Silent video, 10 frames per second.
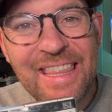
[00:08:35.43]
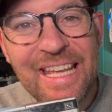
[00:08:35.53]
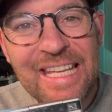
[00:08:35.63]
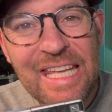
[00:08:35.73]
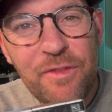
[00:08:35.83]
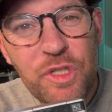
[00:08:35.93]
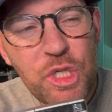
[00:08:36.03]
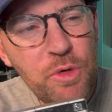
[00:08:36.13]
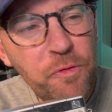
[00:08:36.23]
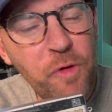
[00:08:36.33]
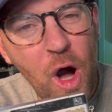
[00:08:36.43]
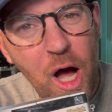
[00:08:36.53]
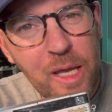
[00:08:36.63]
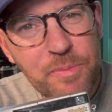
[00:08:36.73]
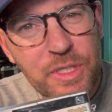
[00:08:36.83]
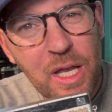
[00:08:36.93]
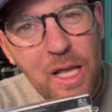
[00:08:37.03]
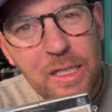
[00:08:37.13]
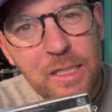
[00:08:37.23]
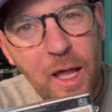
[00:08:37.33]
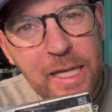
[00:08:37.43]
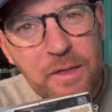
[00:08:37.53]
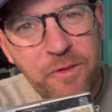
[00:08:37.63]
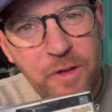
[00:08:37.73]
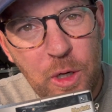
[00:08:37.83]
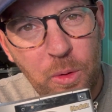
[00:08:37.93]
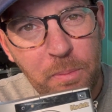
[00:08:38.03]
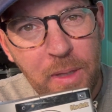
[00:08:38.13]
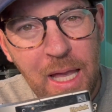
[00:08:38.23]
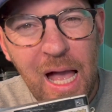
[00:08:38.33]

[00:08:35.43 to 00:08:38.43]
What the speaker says: that gives you vibes like film.